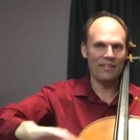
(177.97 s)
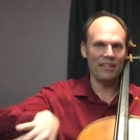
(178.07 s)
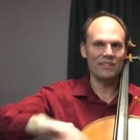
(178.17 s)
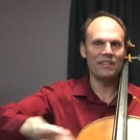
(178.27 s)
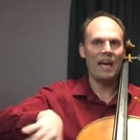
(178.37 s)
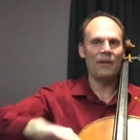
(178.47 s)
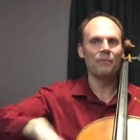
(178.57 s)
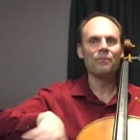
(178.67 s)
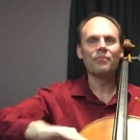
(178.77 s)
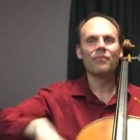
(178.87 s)
Get this
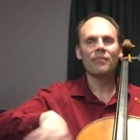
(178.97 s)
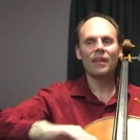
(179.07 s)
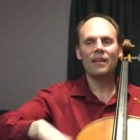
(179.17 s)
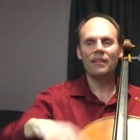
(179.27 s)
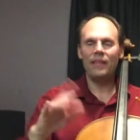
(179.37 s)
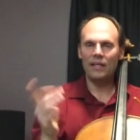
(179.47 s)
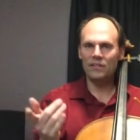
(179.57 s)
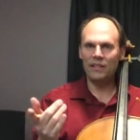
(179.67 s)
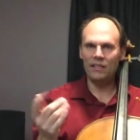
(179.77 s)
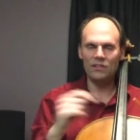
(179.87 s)
down.
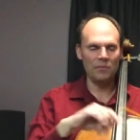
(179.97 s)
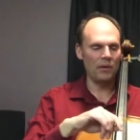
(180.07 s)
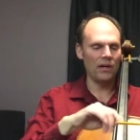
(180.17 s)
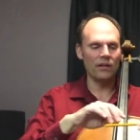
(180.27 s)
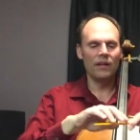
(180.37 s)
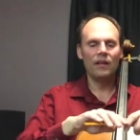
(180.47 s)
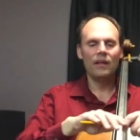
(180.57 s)
That's the easy part.